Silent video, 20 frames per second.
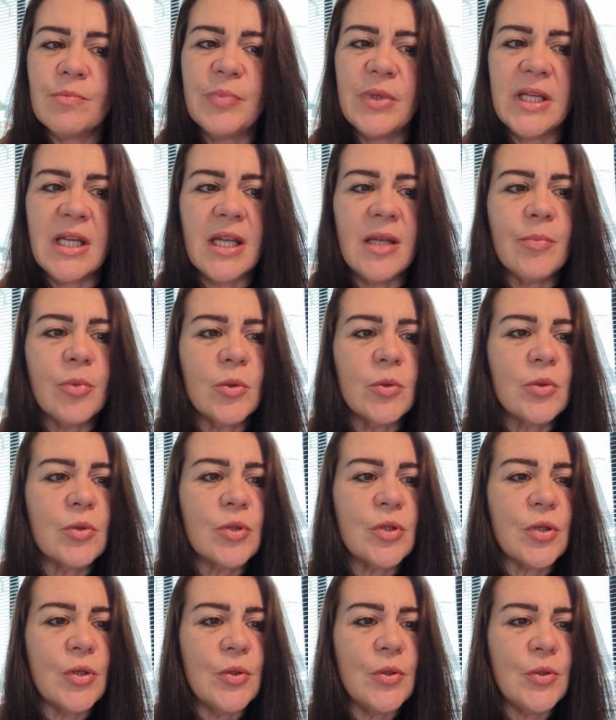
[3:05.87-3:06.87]
be able
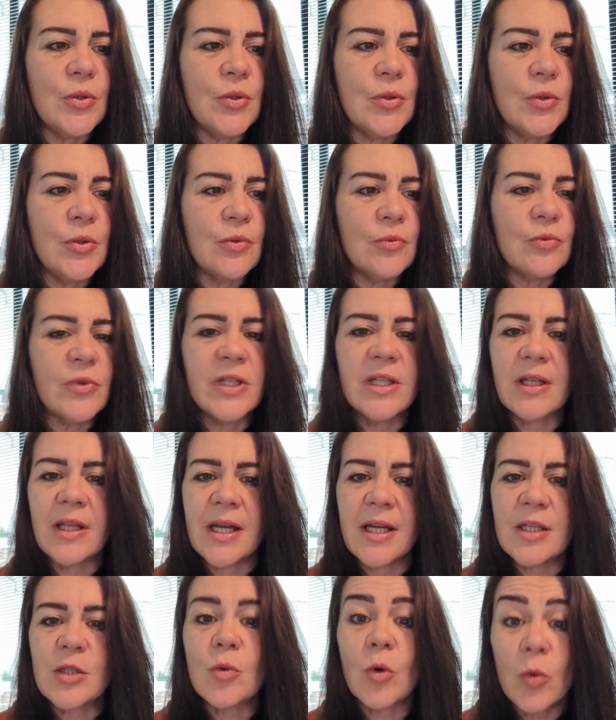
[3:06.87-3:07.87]
to
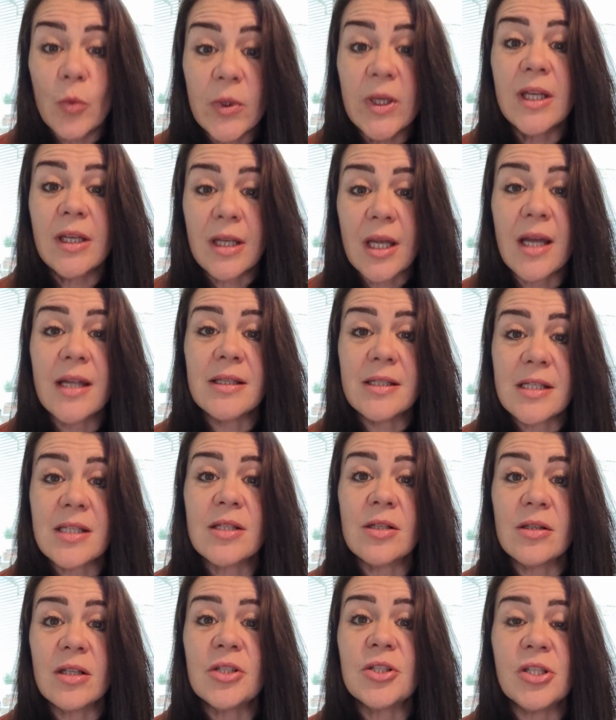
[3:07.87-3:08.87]
realise what we can
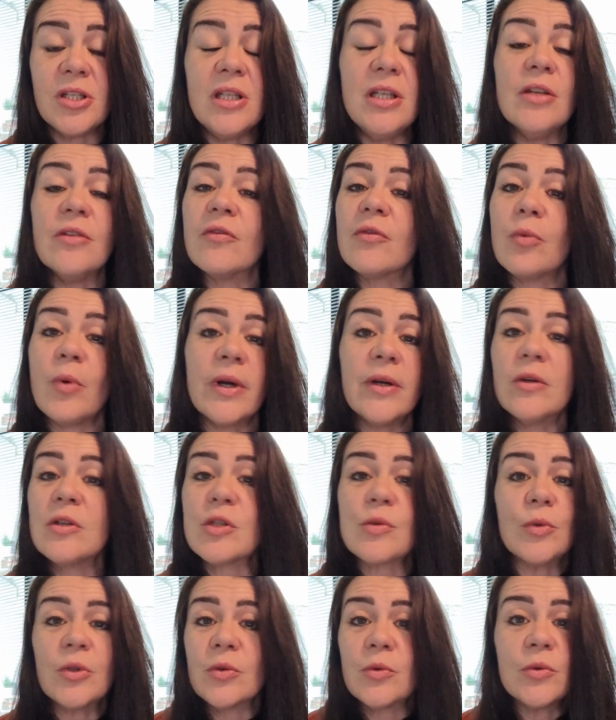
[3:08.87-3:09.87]
still achieve
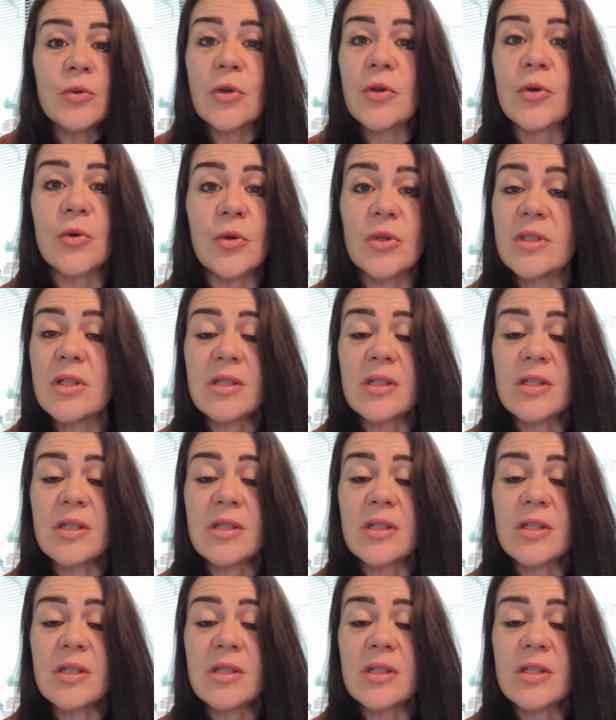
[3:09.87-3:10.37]
whilst we're going through.